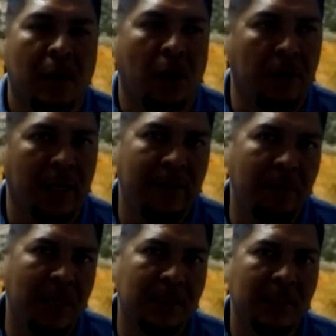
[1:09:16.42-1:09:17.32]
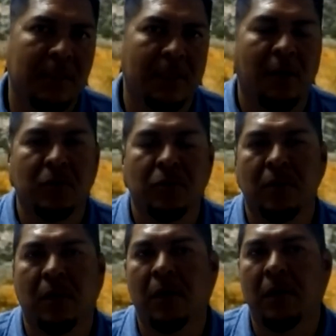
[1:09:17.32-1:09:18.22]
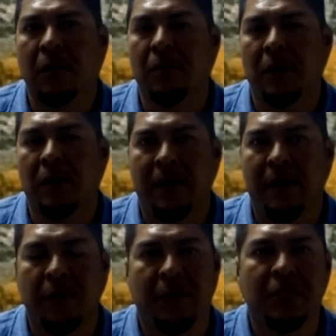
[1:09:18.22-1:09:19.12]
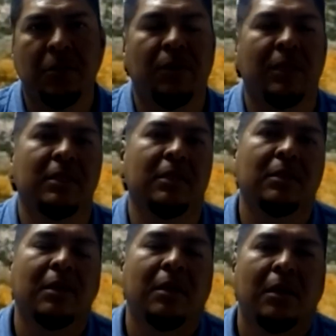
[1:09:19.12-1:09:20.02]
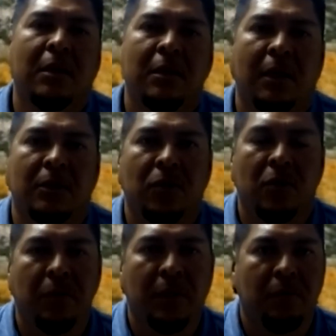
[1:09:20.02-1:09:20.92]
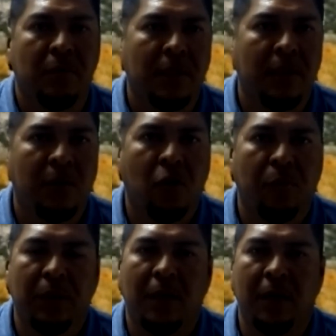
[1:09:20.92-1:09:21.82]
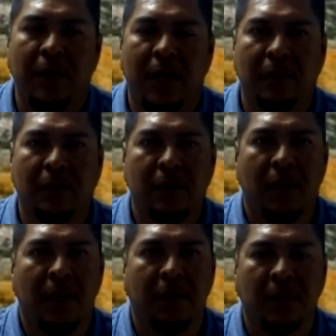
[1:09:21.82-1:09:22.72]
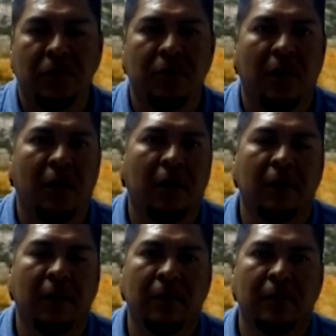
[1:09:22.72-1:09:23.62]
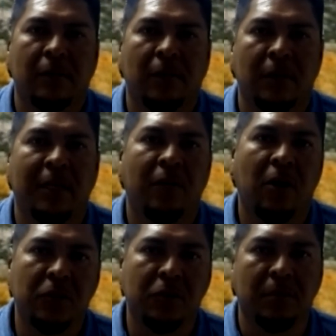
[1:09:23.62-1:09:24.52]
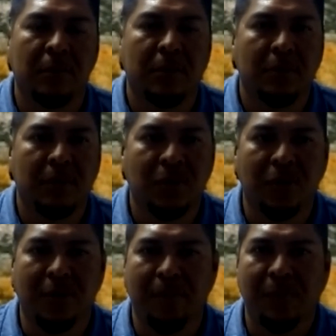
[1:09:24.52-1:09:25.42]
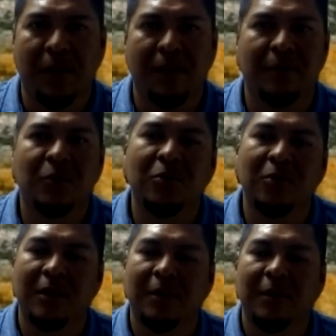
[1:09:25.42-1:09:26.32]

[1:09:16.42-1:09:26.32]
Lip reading: our native blessings and also our Catholic religion blessings. And so we incorporate a lot of that into our native culture. So to